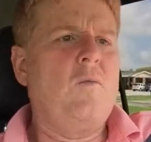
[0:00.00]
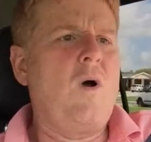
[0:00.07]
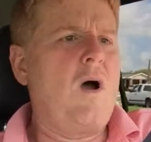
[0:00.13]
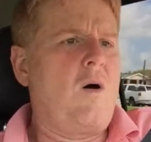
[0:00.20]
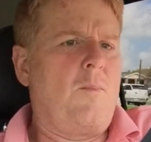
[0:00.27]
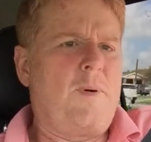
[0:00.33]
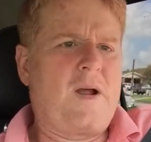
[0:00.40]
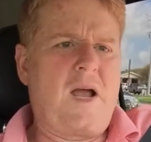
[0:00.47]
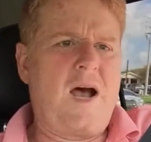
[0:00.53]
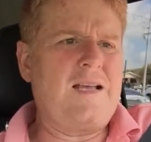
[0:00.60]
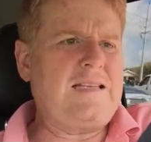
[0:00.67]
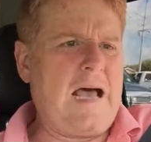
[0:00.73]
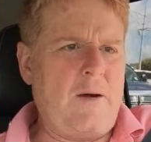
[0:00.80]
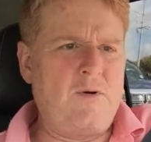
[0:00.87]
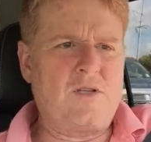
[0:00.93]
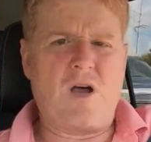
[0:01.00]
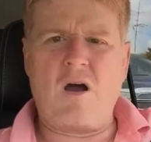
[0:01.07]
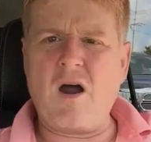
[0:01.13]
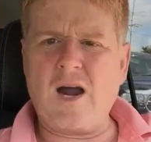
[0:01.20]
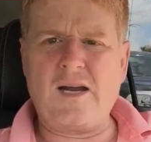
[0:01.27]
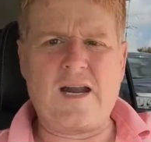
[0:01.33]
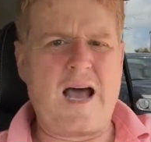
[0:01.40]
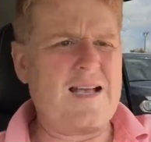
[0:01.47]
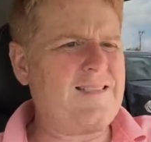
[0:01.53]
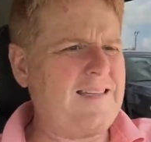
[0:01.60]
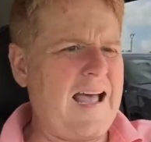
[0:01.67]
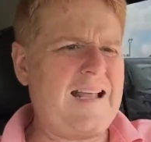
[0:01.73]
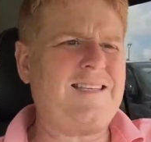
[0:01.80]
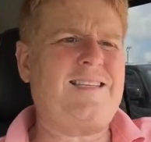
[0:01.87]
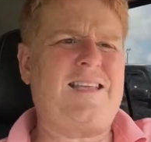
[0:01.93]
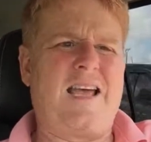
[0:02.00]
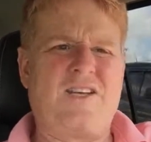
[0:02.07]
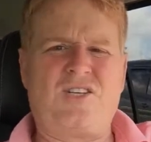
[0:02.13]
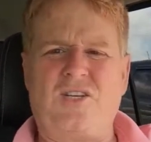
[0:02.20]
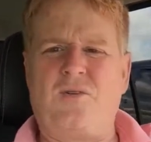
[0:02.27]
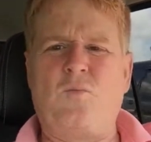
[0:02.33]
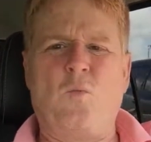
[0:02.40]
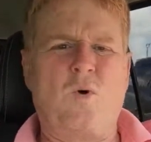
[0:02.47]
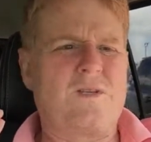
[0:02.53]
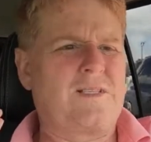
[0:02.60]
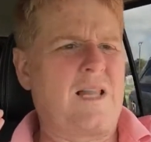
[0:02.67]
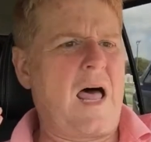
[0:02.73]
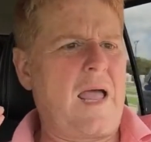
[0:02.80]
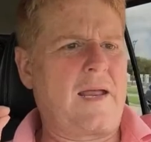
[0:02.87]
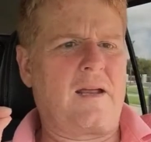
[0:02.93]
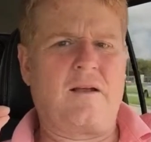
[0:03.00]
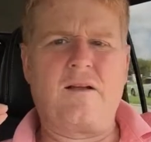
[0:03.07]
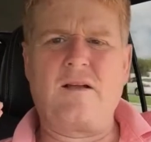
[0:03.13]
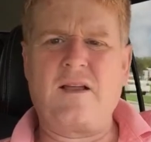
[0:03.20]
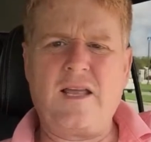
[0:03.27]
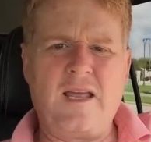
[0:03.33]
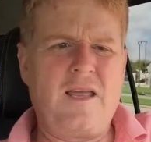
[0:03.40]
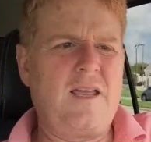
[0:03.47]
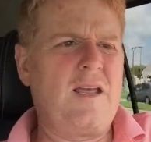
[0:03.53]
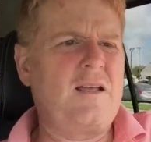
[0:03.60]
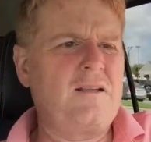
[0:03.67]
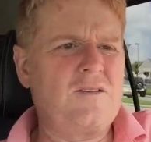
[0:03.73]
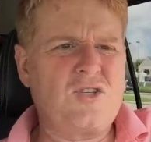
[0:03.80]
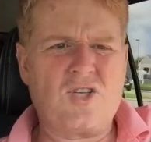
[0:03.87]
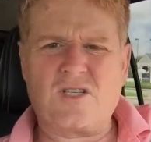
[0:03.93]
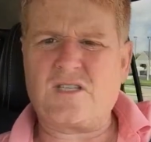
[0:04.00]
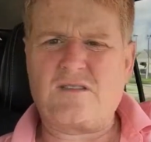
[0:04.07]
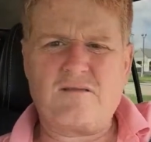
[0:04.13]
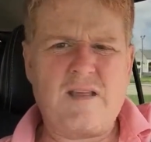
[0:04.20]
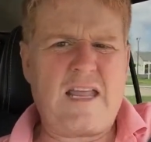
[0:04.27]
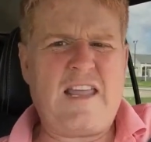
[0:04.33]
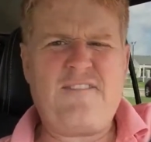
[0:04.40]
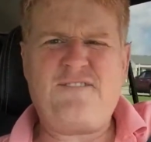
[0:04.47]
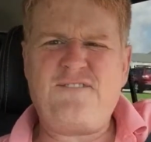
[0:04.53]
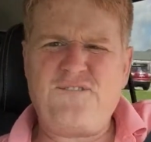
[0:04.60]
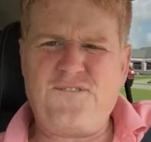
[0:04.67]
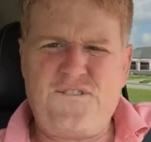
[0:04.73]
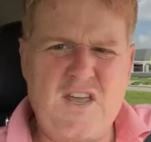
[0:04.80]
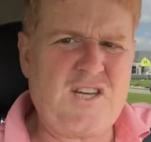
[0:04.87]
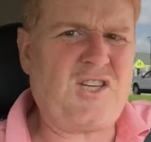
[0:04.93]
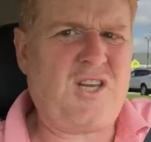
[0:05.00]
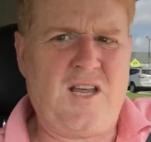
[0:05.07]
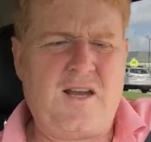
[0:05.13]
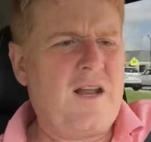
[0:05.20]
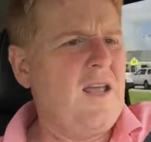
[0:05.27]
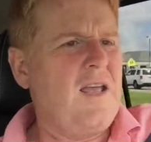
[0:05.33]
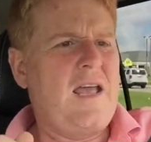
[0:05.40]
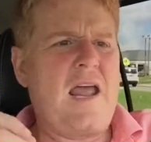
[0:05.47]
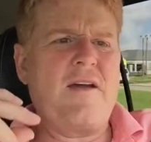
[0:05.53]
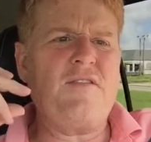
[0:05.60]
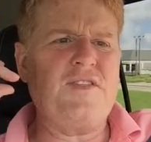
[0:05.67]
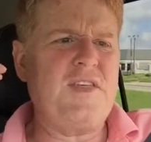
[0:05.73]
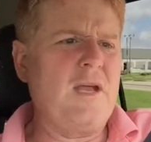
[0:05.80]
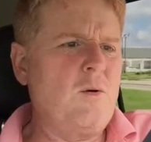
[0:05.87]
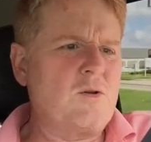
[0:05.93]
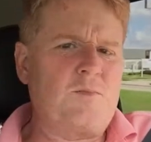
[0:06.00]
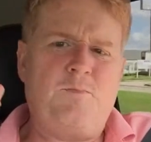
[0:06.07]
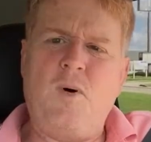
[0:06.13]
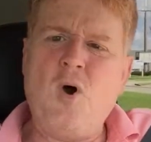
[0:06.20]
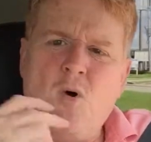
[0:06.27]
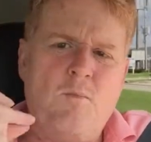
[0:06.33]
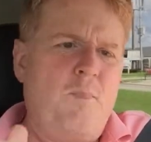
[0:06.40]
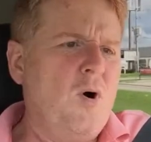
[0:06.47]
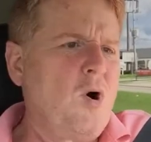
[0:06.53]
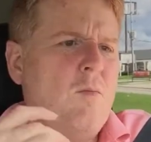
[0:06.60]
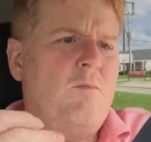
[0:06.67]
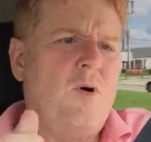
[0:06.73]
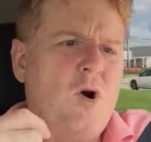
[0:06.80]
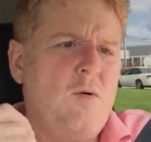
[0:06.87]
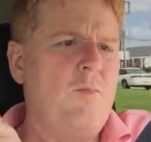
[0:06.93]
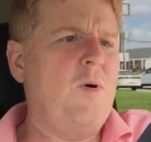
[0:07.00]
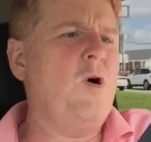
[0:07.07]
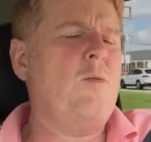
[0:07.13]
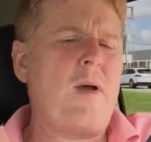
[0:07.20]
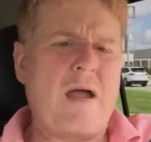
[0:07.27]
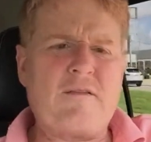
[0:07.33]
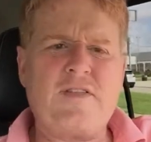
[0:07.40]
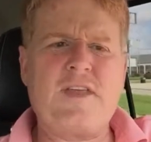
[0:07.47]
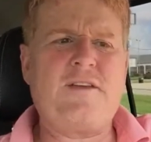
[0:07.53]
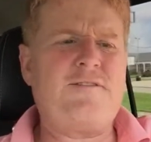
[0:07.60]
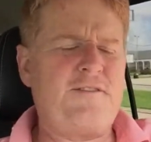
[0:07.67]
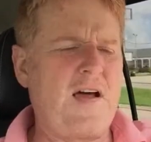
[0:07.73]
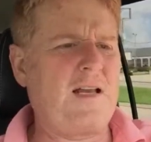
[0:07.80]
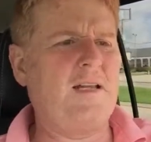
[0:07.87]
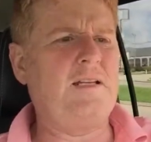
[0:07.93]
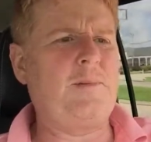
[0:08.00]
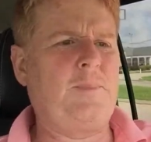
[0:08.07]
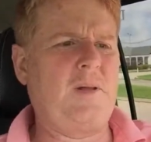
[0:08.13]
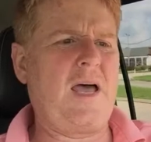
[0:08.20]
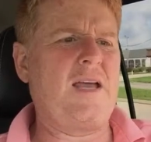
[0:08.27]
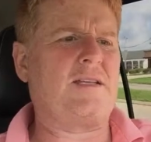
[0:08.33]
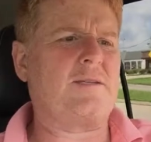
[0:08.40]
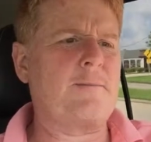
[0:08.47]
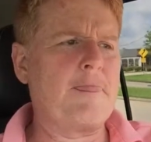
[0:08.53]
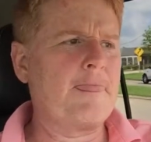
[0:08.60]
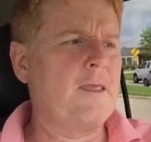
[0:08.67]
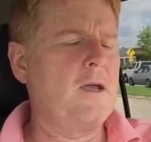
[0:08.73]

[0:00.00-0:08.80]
Well, because I was organized, that session was like just efficient. Everything was boom, boom, boom, boom. Everything fell into place.